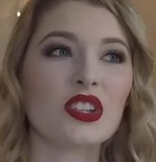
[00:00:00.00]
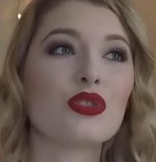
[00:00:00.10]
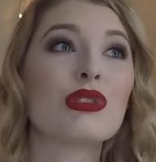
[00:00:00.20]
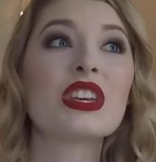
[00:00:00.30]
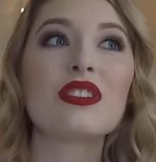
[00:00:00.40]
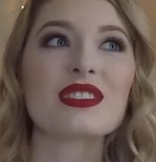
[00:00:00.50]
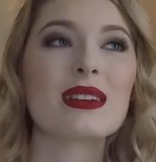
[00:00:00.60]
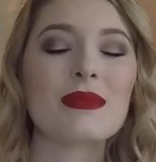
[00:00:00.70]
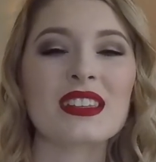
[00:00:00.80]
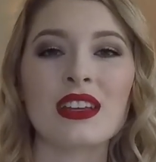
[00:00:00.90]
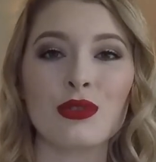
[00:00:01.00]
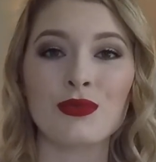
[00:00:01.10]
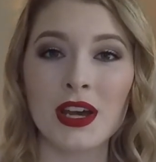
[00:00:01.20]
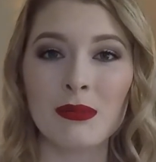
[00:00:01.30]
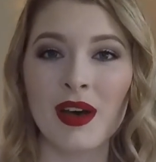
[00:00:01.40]
you hear something that you
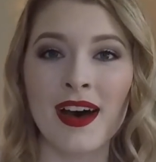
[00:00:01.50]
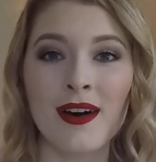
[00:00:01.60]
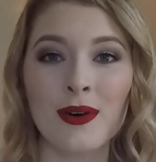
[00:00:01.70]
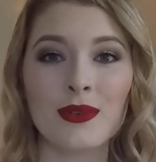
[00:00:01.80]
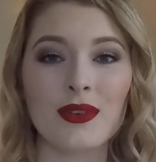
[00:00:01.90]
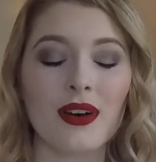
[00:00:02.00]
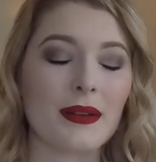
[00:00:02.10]
read about.